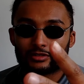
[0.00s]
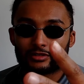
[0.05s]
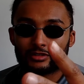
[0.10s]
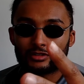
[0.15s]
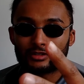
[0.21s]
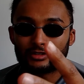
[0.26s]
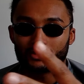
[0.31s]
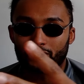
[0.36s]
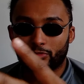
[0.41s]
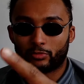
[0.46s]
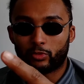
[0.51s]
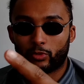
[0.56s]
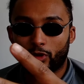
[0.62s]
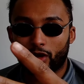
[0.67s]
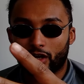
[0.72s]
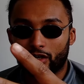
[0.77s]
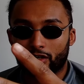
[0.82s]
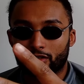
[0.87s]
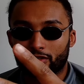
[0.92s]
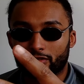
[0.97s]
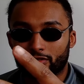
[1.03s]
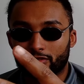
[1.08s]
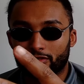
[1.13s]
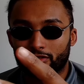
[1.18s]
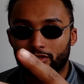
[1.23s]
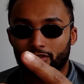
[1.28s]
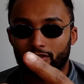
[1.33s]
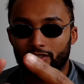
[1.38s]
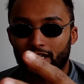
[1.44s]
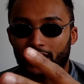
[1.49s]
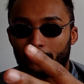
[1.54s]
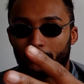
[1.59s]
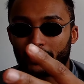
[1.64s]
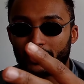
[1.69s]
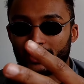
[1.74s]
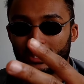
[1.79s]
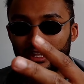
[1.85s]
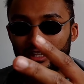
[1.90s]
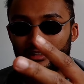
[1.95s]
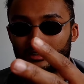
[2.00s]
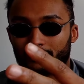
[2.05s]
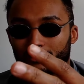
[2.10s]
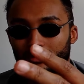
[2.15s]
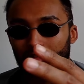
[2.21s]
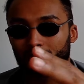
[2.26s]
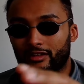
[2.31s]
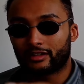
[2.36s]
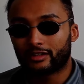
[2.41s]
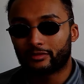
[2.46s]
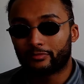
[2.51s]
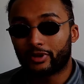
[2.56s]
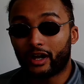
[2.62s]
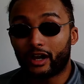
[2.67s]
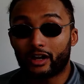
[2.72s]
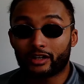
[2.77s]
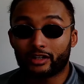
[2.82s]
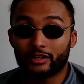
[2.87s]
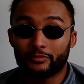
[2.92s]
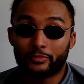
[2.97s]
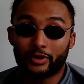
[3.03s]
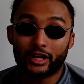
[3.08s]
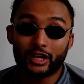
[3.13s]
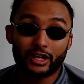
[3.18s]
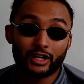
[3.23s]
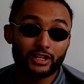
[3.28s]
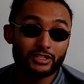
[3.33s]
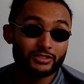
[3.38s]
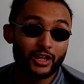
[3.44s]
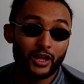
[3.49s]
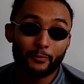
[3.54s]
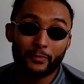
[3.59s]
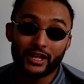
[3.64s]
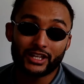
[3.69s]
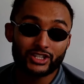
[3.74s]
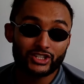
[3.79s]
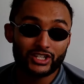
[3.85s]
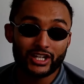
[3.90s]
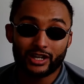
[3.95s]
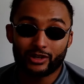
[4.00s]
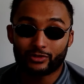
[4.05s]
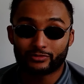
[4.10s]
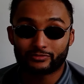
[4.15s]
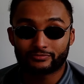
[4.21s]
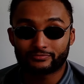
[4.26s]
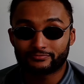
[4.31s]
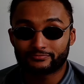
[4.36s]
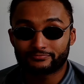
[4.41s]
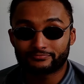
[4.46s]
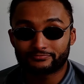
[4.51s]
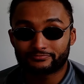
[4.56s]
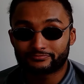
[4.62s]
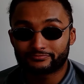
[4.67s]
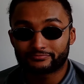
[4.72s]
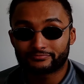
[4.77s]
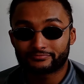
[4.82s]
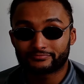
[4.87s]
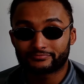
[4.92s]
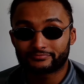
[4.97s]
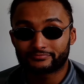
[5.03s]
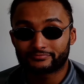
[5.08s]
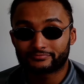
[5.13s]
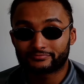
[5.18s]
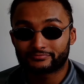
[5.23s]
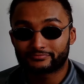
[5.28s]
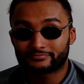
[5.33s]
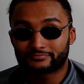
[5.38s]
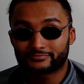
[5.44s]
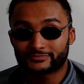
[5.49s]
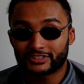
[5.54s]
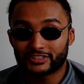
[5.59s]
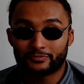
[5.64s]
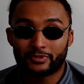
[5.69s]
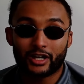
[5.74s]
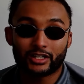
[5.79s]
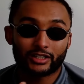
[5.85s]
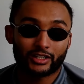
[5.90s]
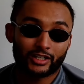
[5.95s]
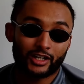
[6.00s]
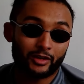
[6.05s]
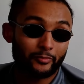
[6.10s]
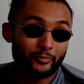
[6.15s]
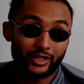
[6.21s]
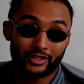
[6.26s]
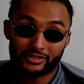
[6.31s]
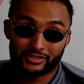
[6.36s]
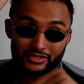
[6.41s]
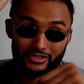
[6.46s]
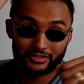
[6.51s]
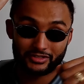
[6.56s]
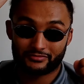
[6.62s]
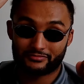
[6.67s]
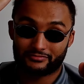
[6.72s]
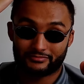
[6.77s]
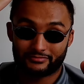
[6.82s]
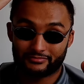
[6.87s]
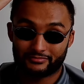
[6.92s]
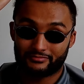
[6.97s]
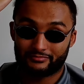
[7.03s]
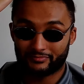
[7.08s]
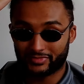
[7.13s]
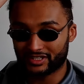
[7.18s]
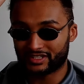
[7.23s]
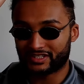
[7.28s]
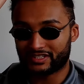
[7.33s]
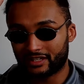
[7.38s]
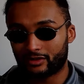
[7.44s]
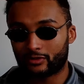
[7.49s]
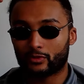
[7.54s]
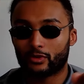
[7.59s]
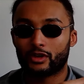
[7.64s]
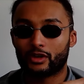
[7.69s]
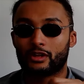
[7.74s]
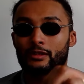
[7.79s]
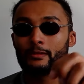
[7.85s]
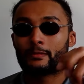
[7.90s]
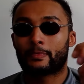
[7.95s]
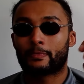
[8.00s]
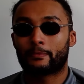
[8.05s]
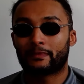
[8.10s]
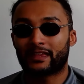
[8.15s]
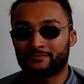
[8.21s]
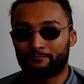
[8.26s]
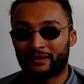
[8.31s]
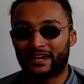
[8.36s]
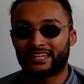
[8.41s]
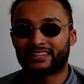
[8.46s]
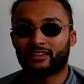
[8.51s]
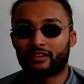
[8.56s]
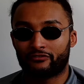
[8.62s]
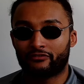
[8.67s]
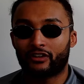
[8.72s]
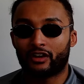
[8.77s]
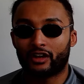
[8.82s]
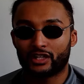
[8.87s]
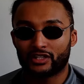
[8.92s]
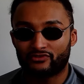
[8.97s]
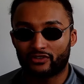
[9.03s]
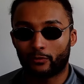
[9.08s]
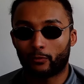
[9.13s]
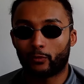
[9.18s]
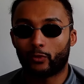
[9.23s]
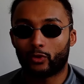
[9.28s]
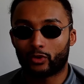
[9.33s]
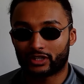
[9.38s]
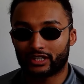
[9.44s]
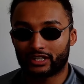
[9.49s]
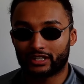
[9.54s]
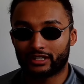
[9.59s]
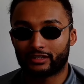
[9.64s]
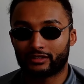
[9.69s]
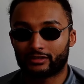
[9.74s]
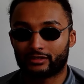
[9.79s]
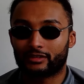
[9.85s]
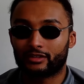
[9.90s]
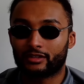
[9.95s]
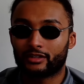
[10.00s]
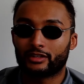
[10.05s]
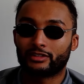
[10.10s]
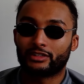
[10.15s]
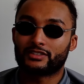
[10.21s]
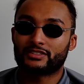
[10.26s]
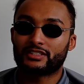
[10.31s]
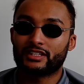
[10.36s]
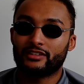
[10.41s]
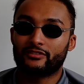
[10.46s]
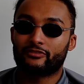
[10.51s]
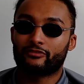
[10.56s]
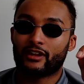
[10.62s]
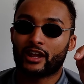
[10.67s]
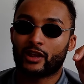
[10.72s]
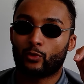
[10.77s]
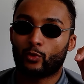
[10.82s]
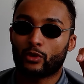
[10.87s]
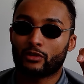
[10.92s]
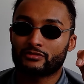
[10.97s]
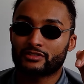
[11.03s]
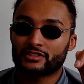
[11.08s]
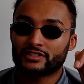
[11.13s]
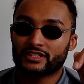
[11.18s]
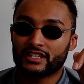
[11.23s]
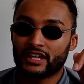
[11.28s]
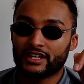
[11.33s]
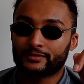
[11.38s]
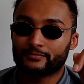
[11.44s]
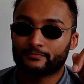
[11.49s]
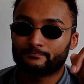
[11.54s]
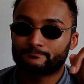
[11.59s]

and Dubois, and Caballel. Parker's not a bad shout, because Parker can't punch. But still, there's better fights for Wardley. You see, Frank Warren said,